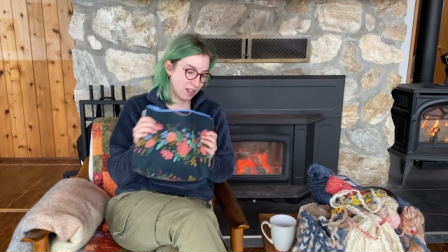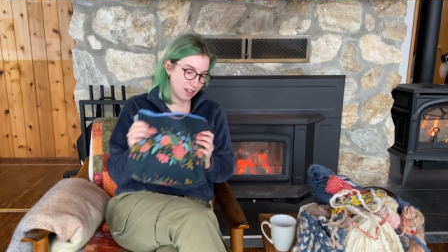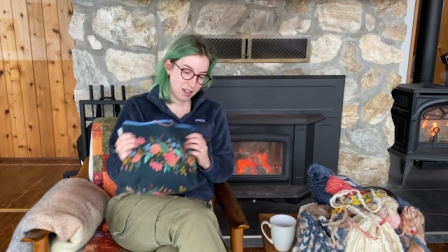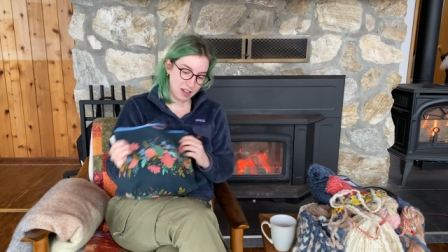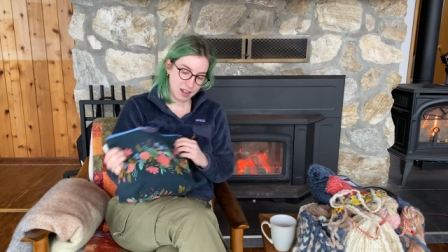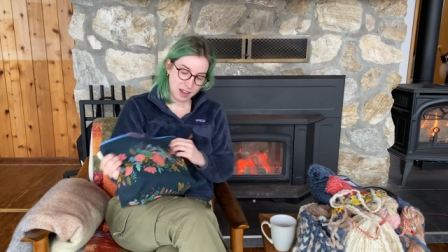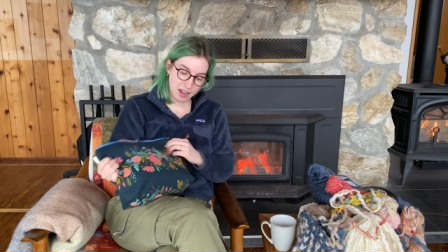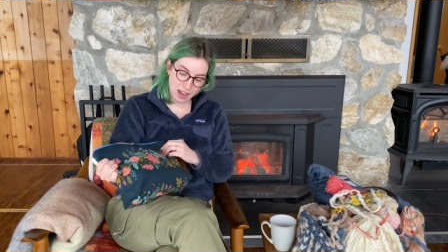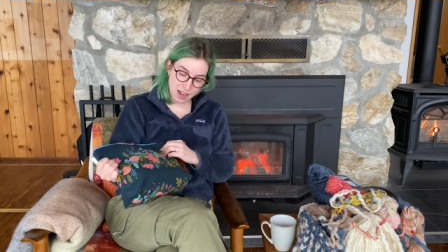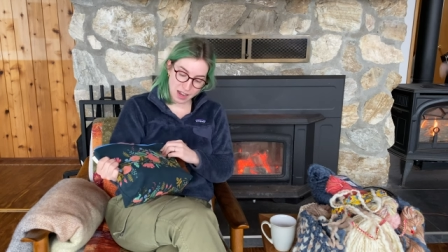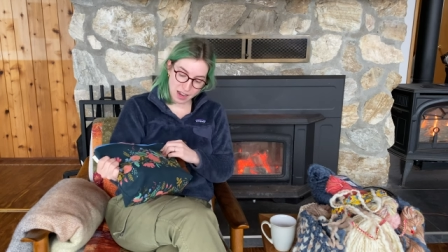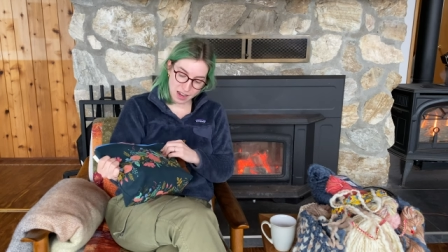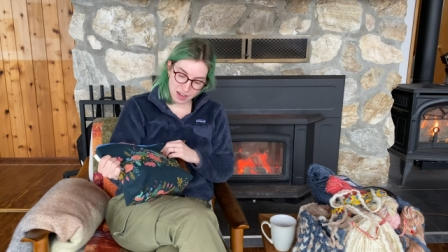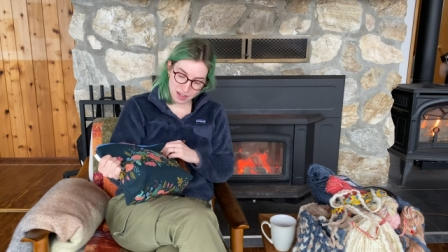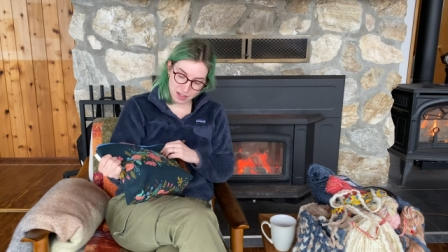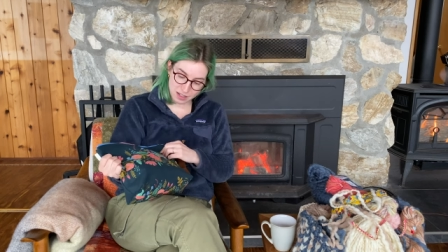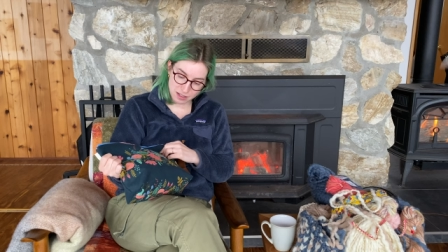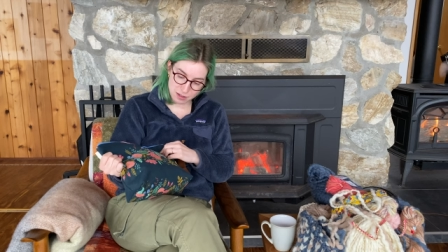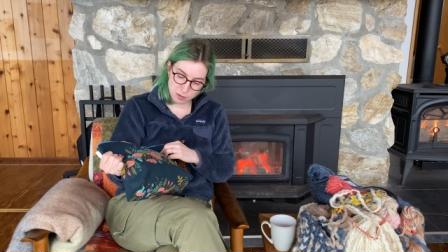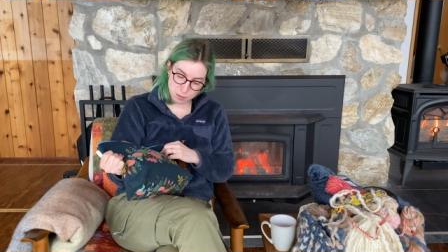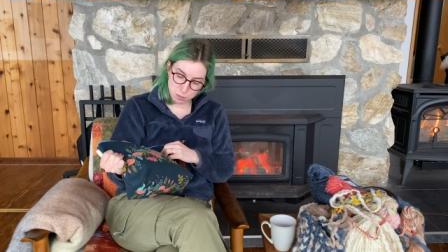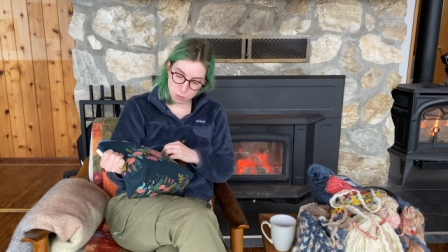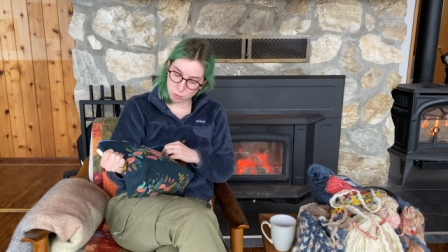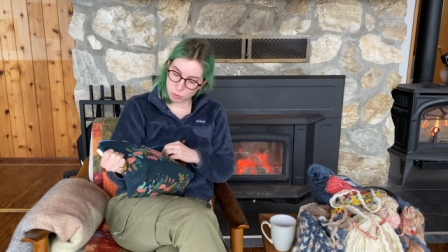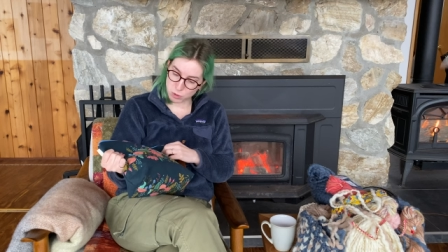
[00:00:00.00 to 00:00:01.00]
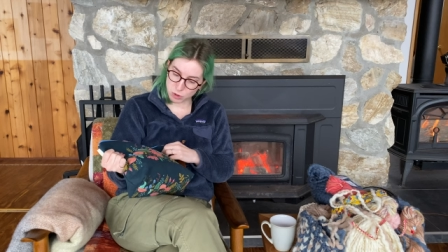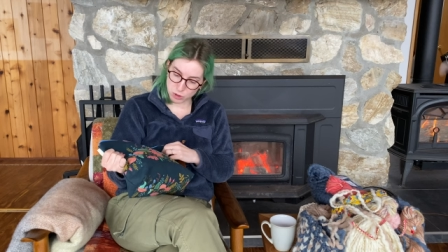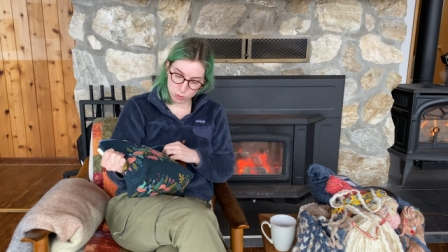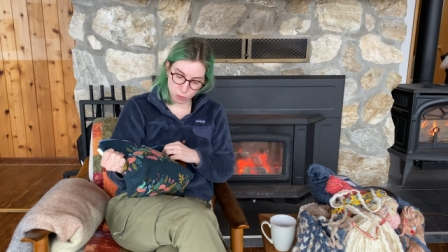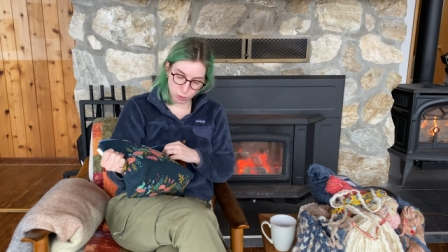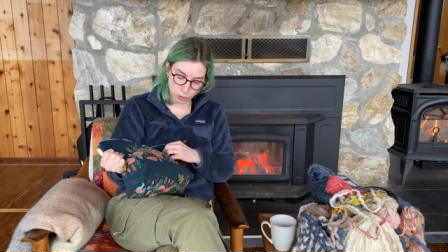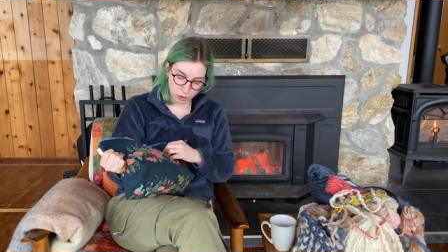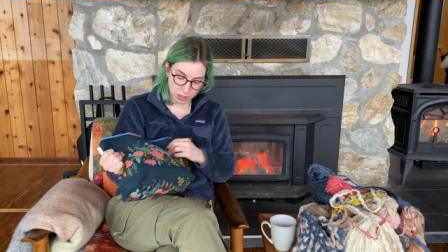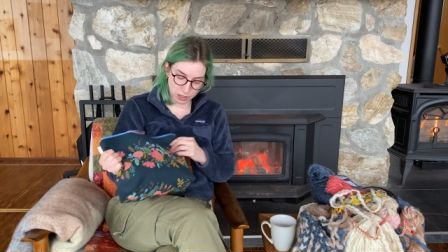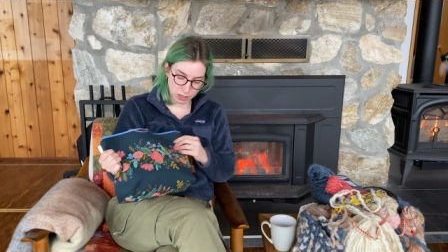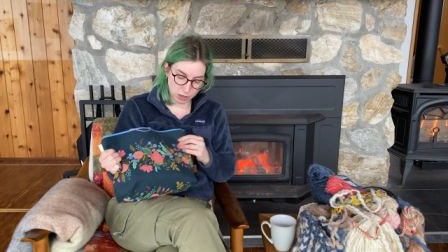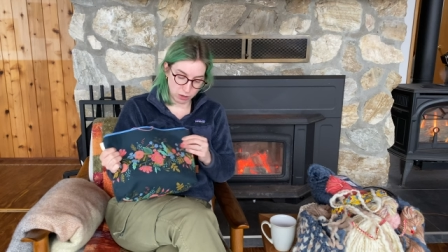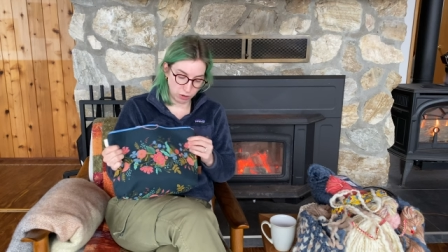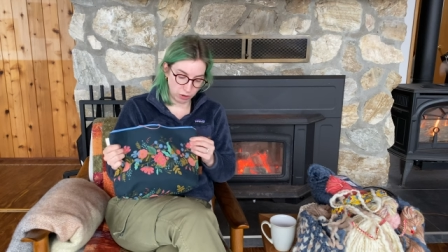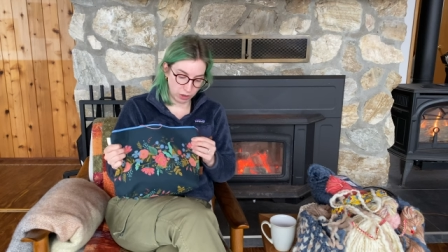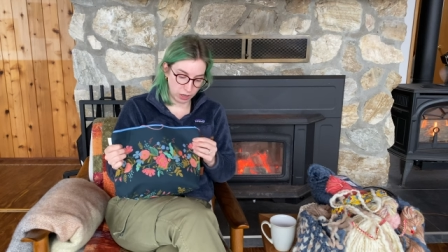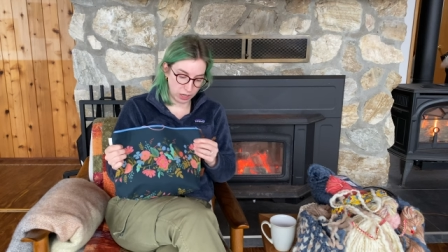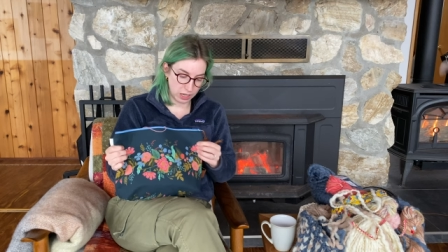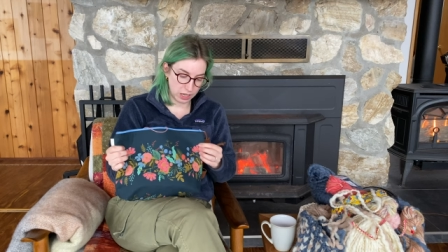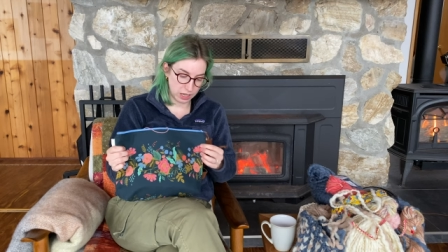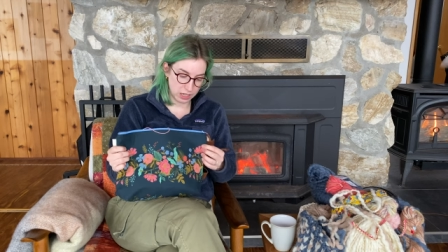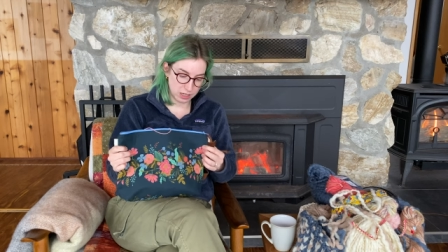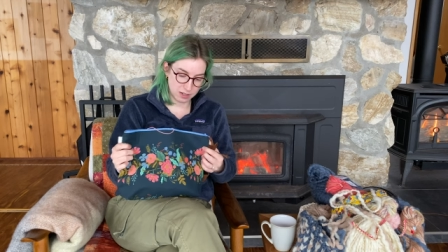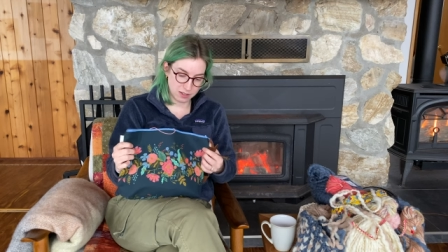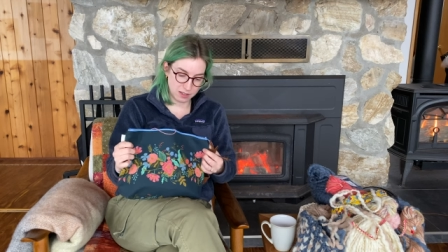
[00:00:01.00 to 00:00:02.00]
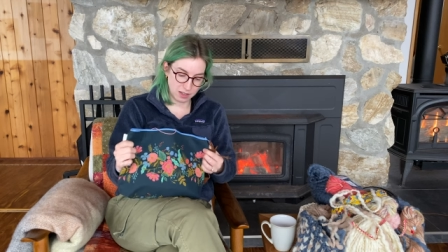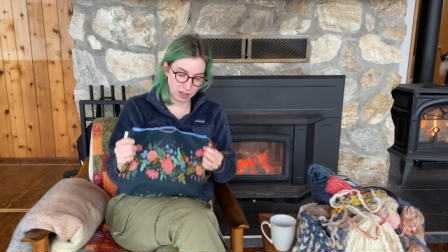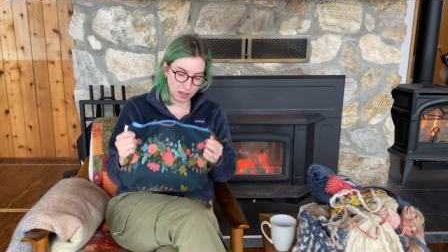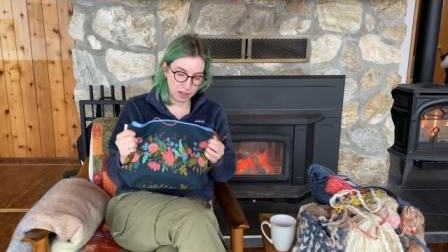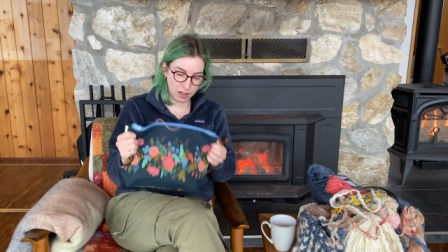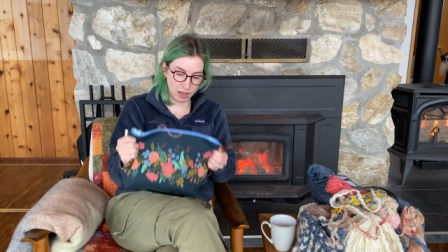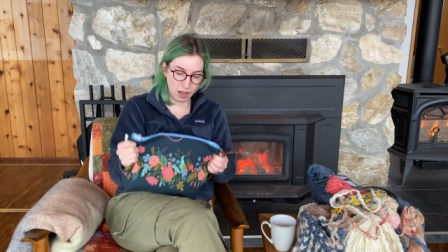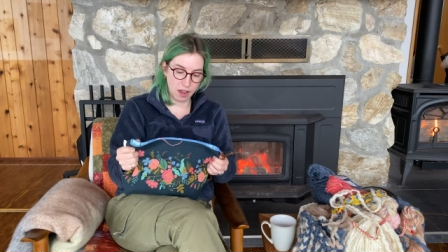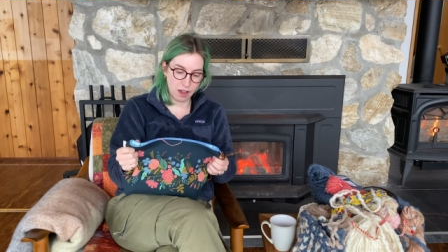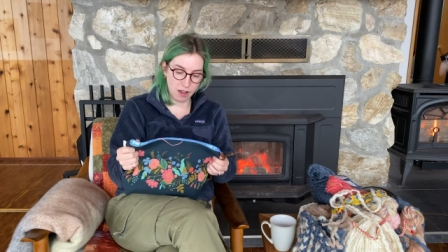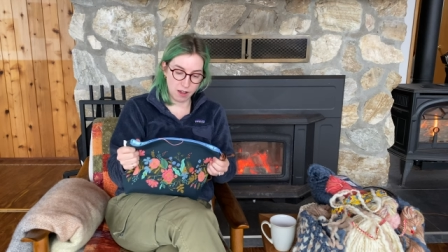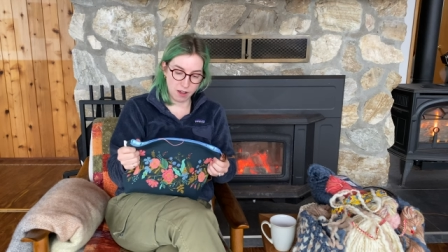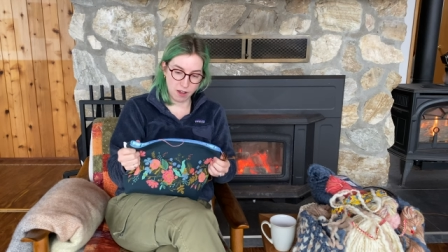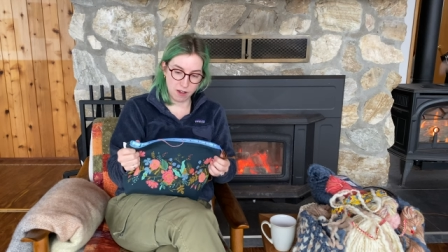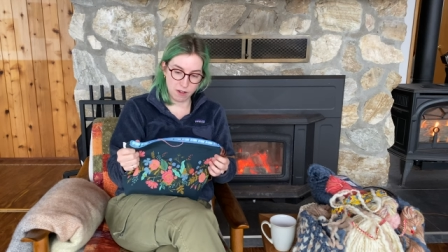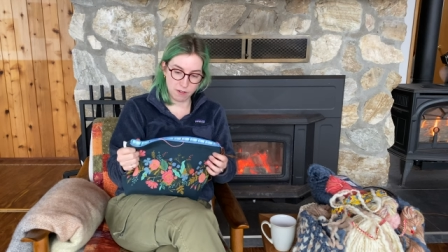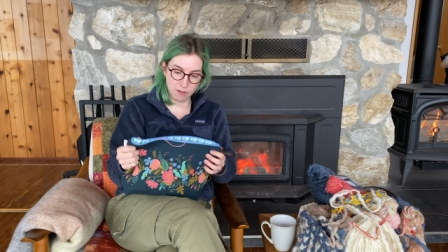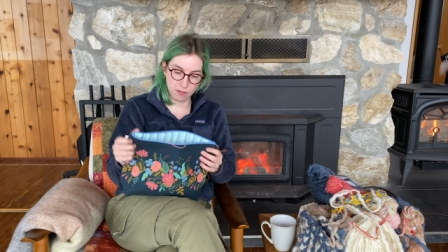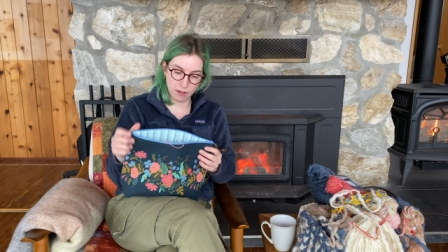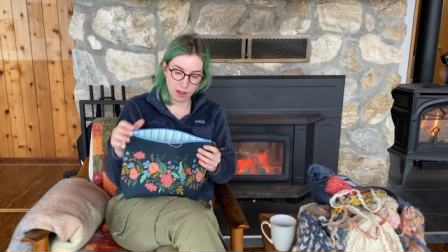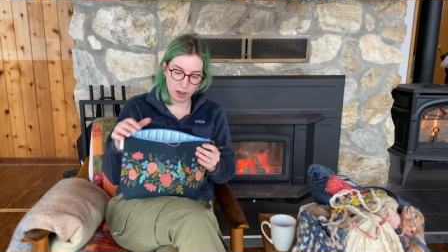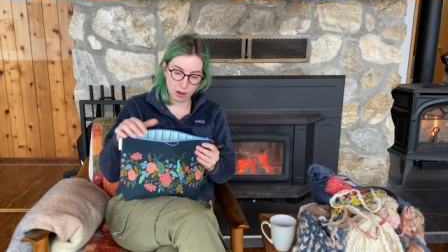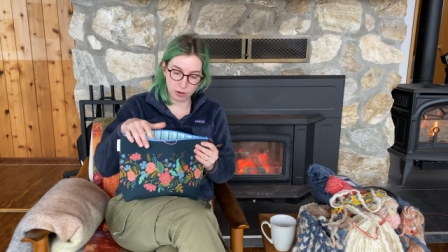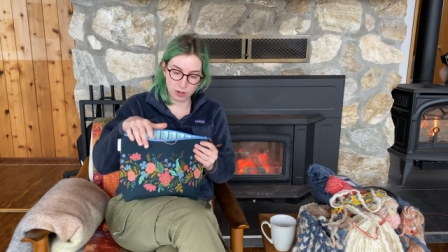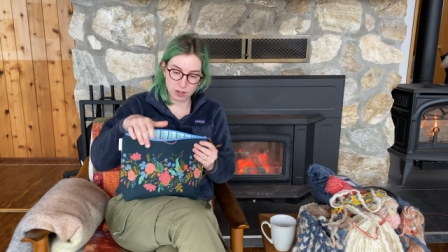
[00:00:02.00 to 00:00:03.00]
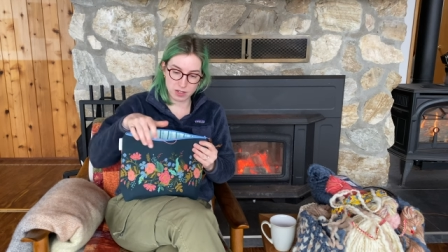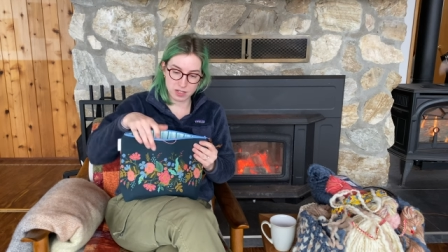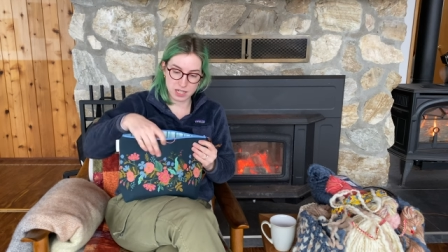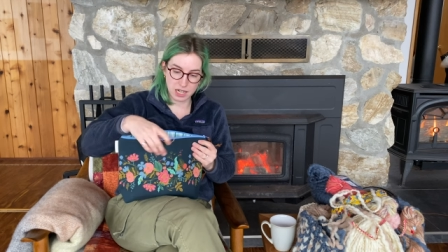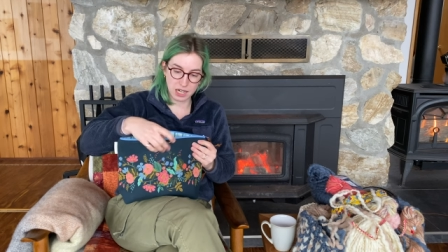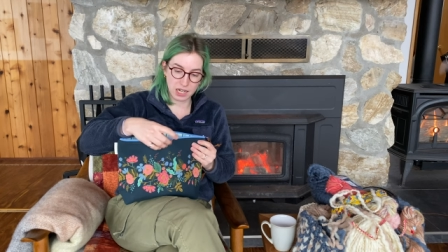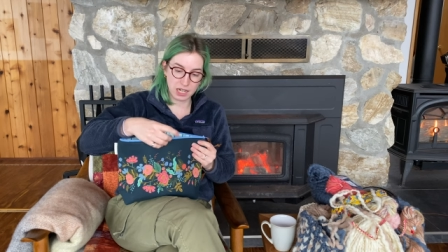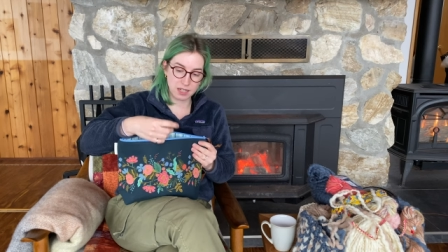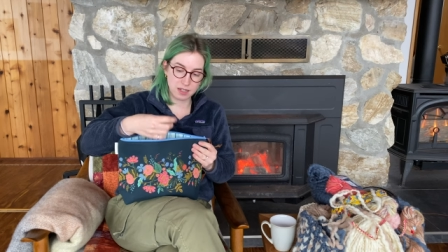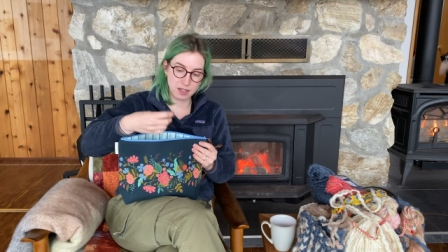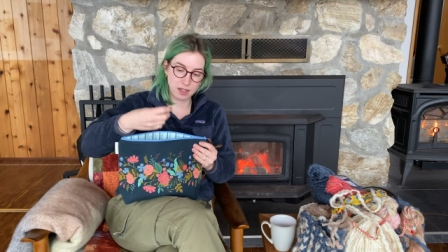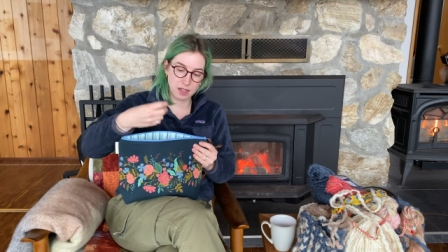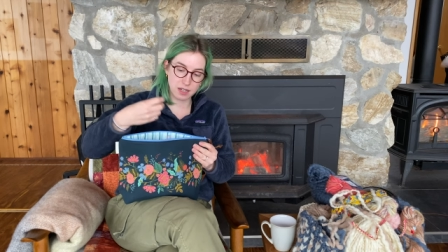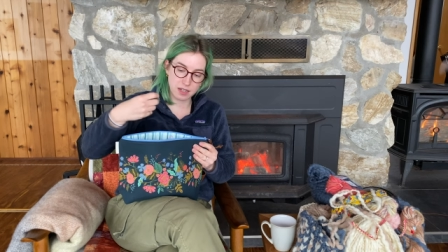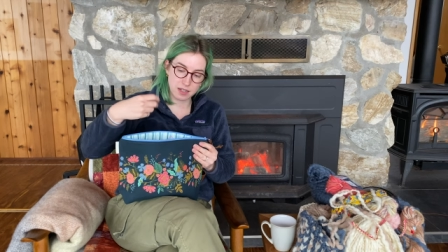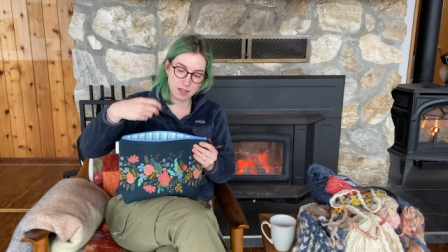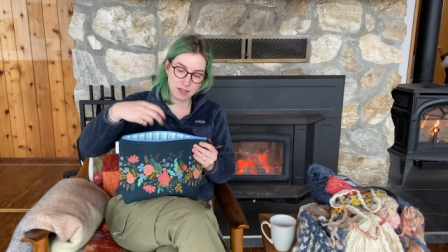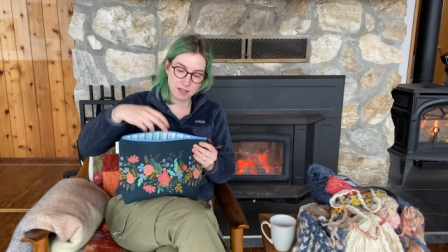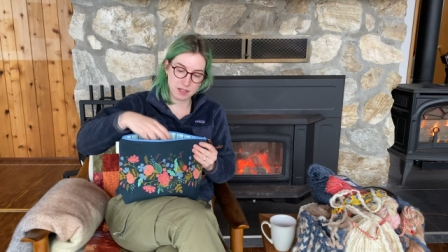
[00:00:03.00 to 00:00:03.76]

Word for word: and it's just working out great. I just love how contained it is